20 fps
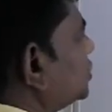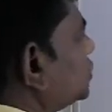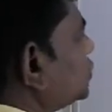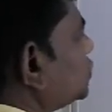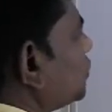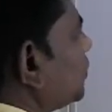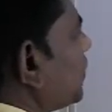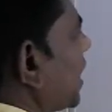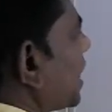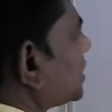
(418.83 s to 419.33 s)

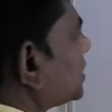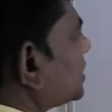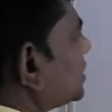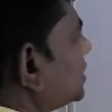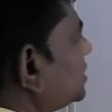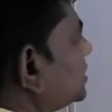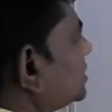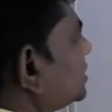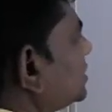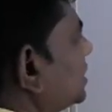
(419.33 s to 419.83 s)
these two
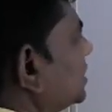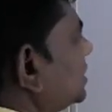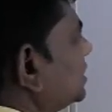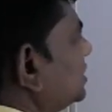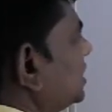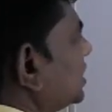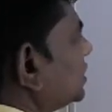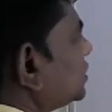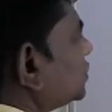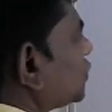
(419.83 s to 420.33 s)
factors
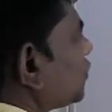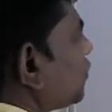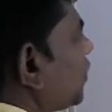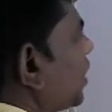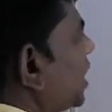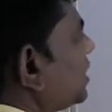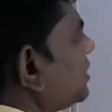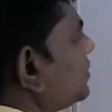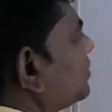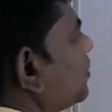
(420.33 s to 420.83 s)
s
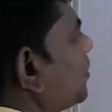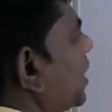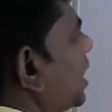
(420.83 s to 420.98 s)
square